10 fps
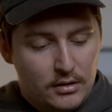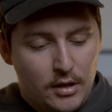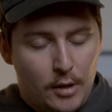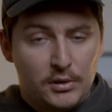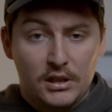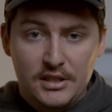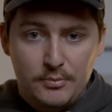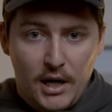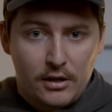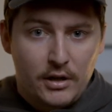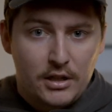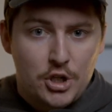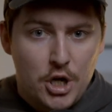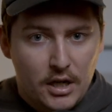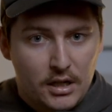a police background
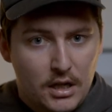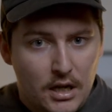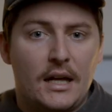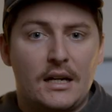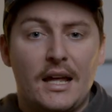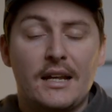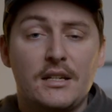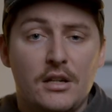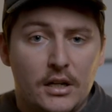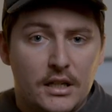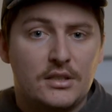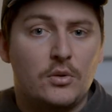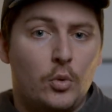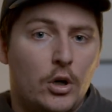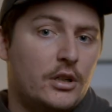check, and an NDIS
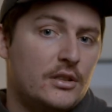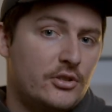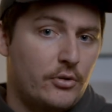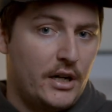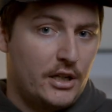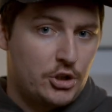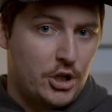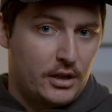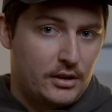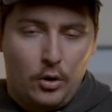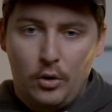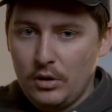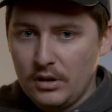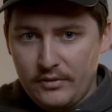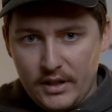worker screening check.
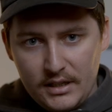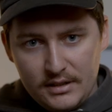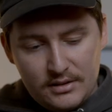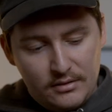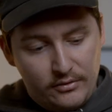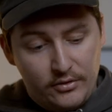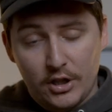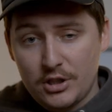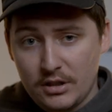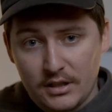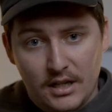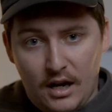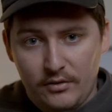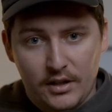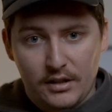All of these virtually
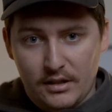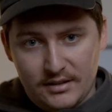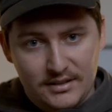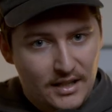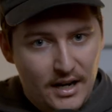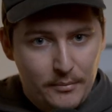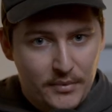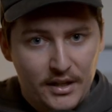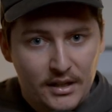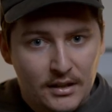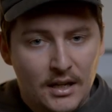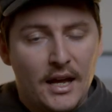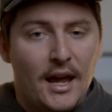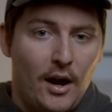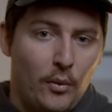cover the same thing.
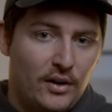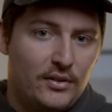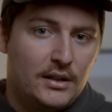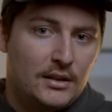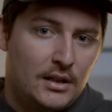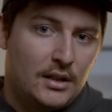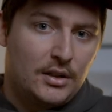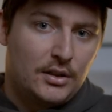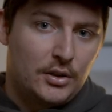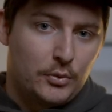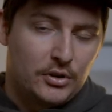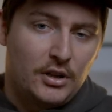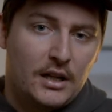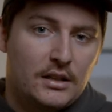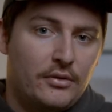However, you will
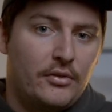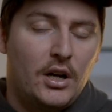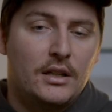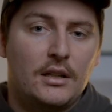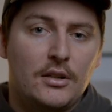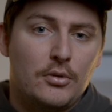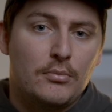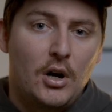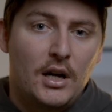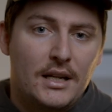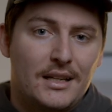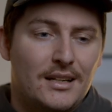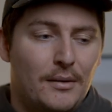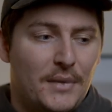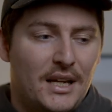likely find that you might end
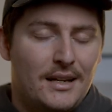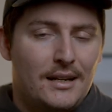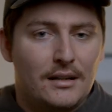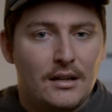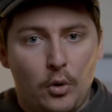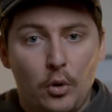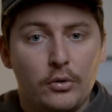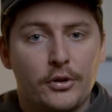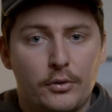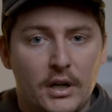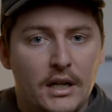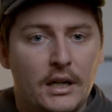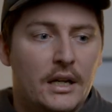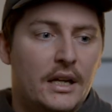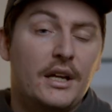up needing all three,
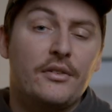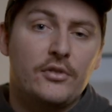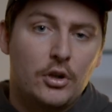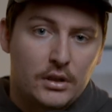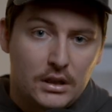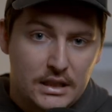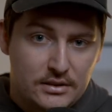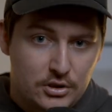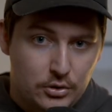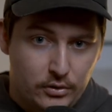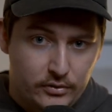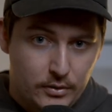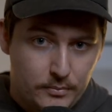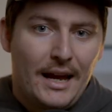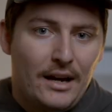if not at least two of
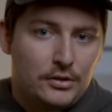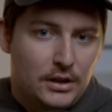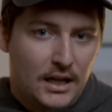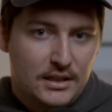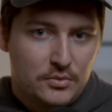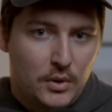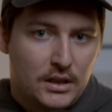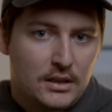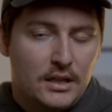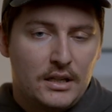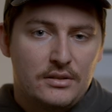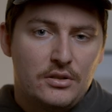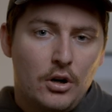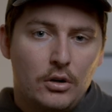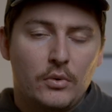them. Our last one is
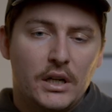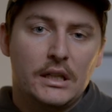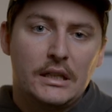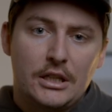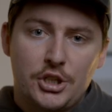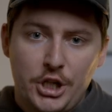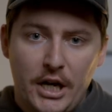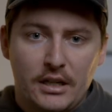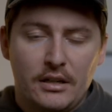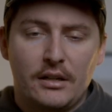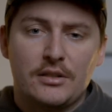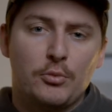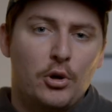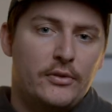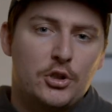not really a check, it's
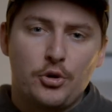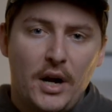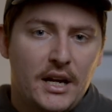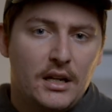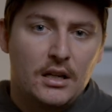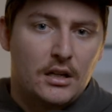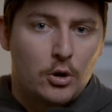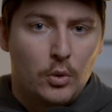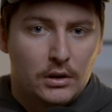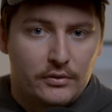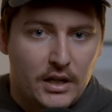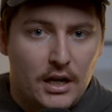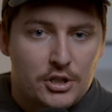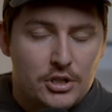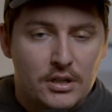more of a training and a
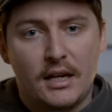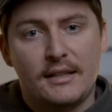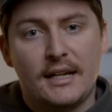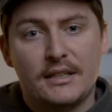qualification, and that